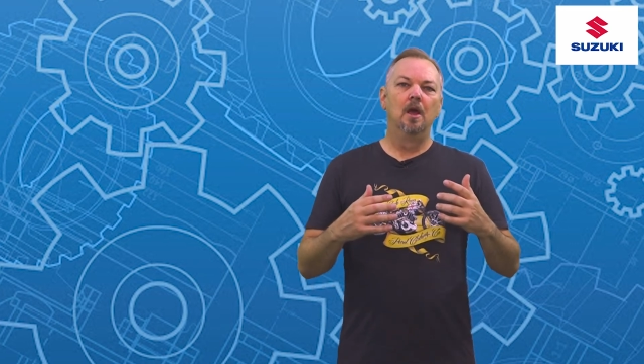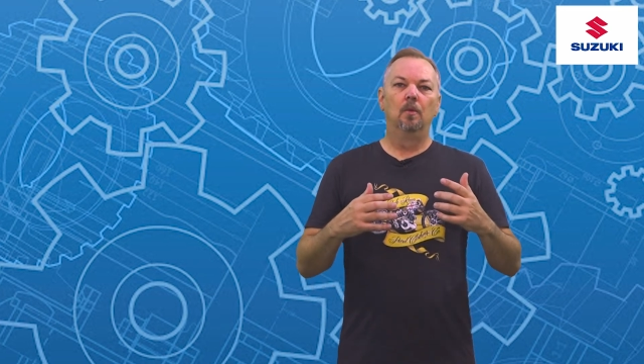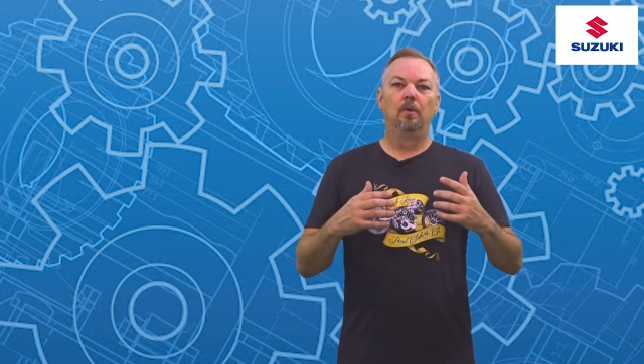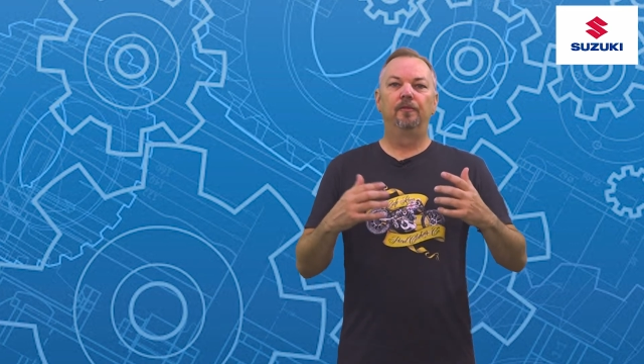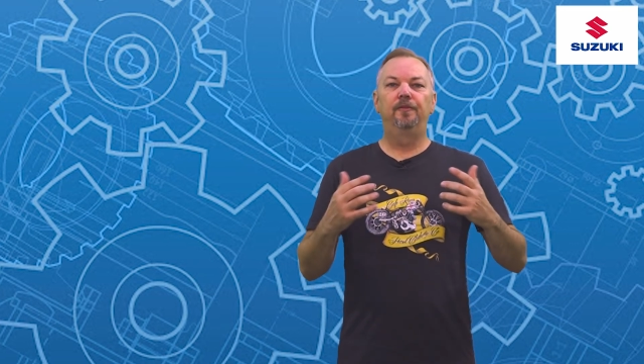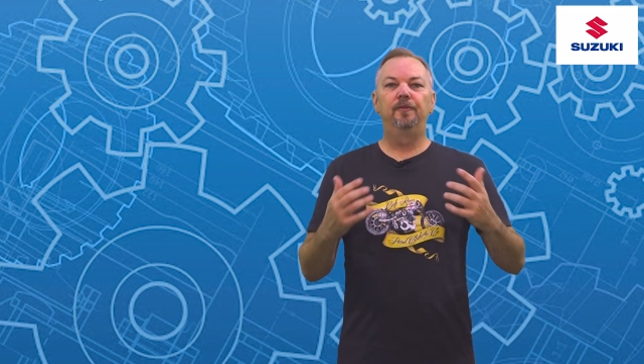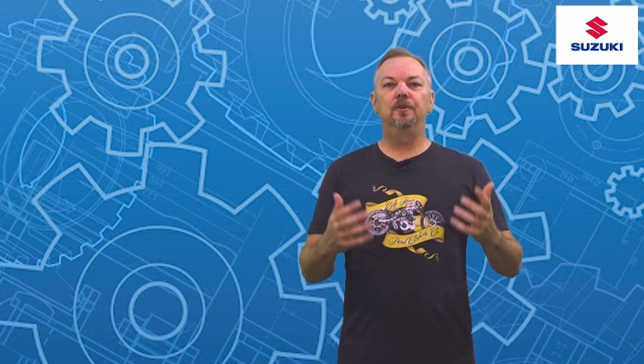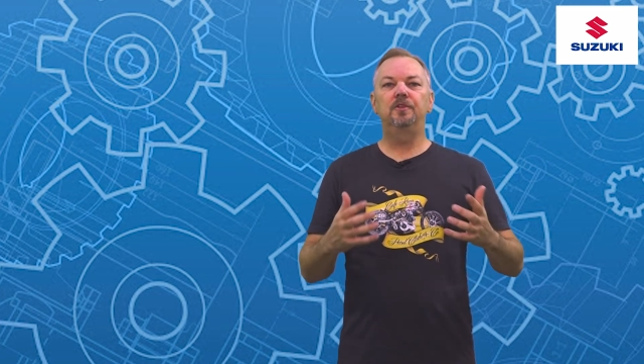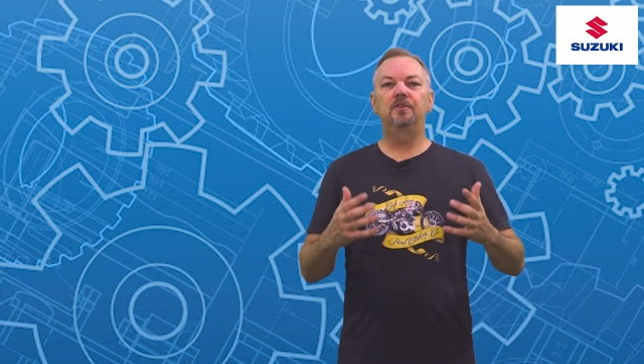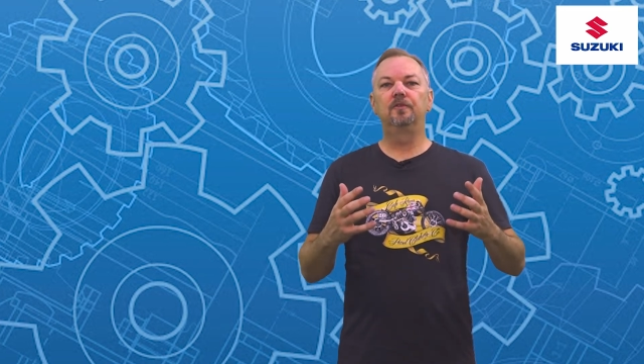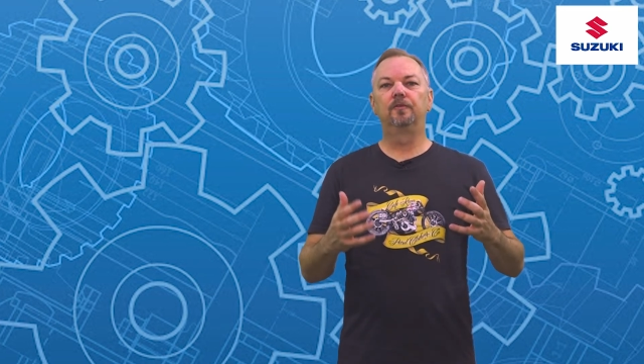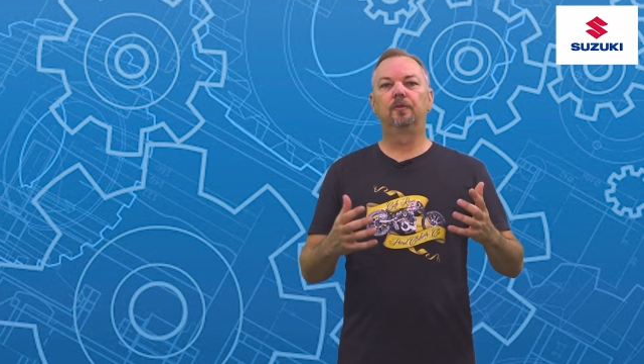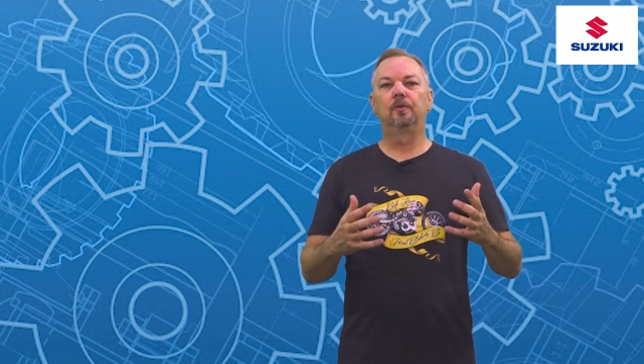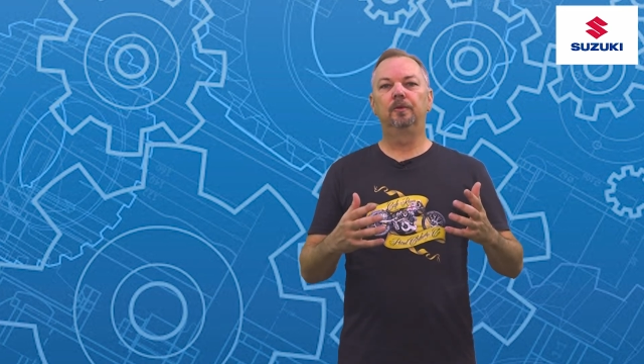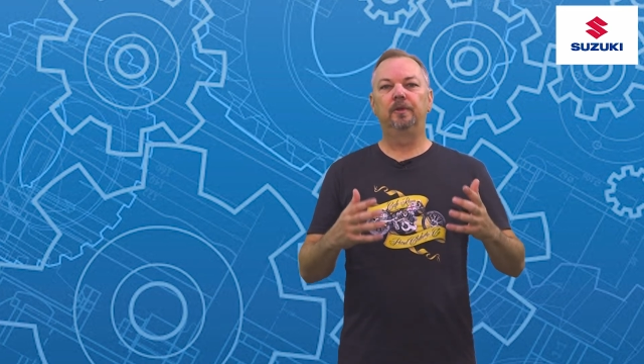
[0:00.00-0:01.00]
Well, first
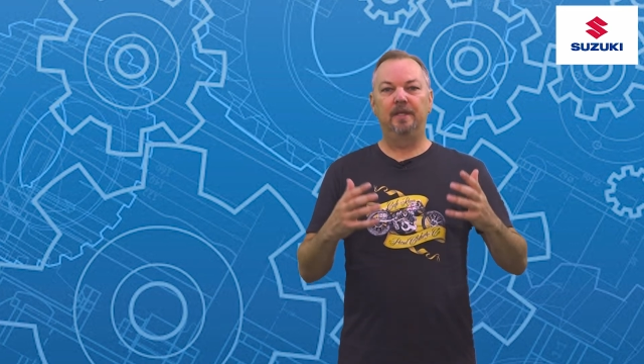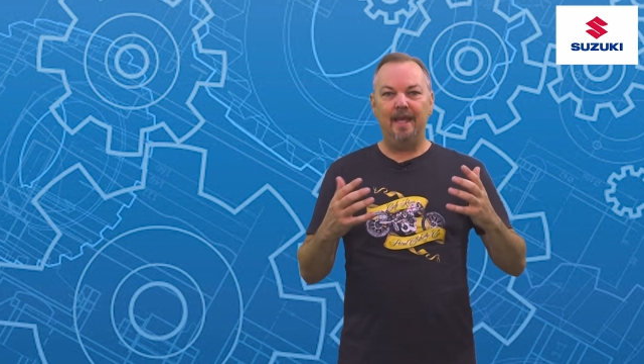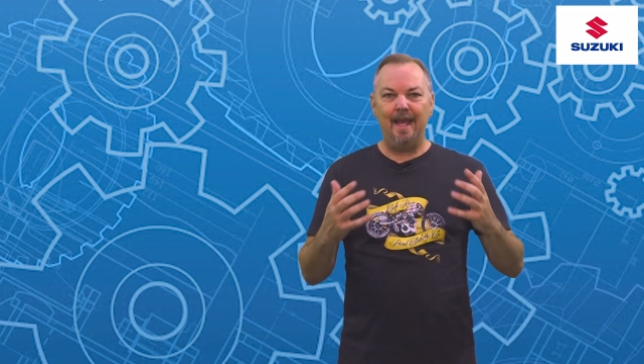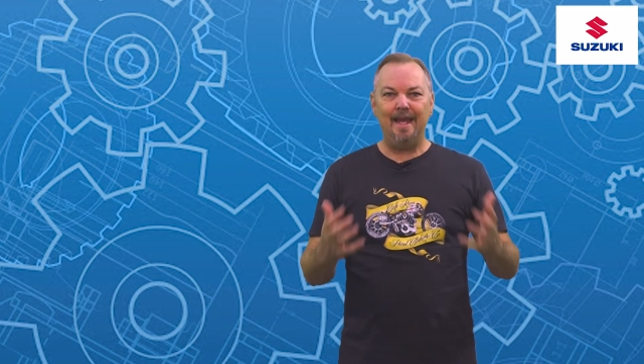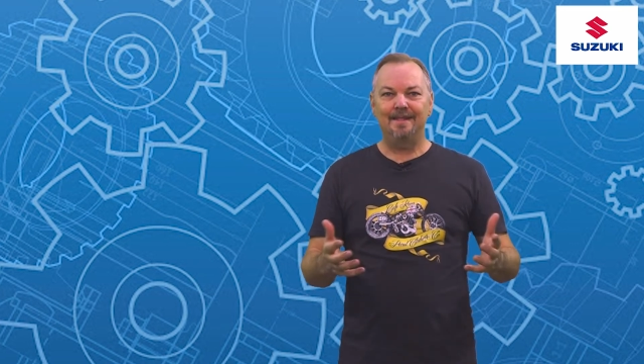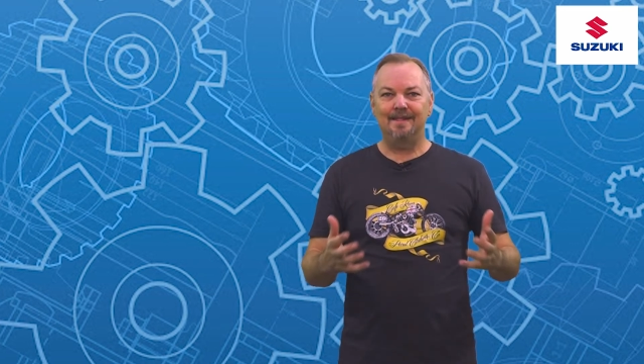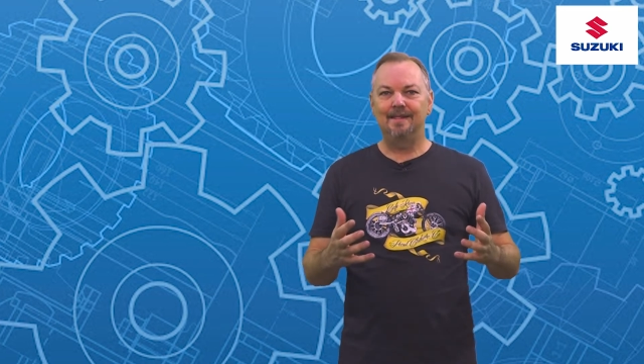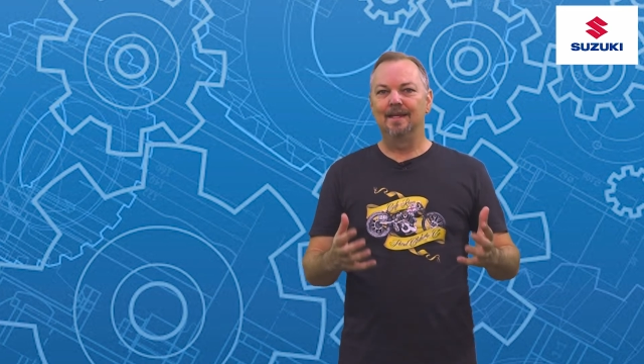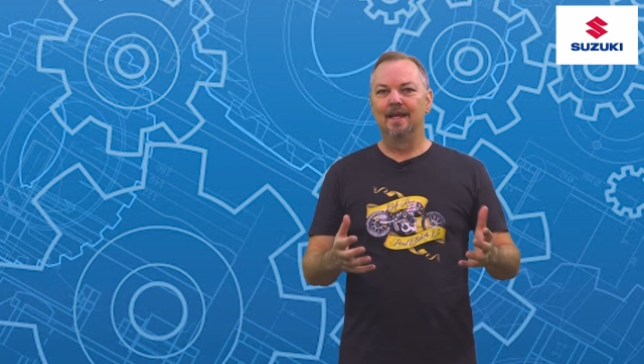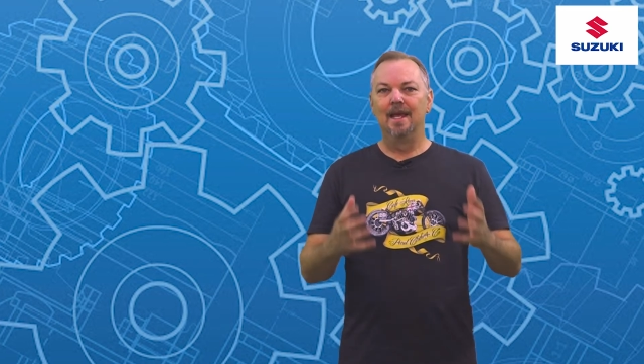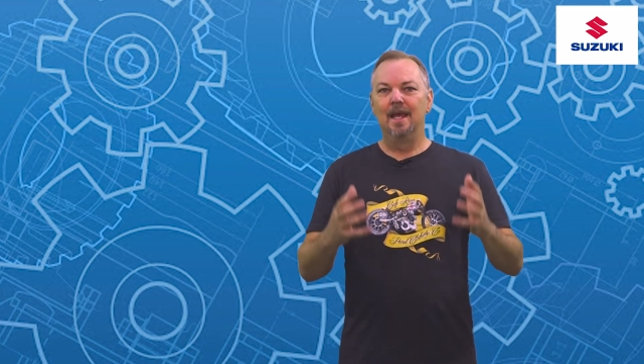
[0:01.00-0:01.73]
of all, yes.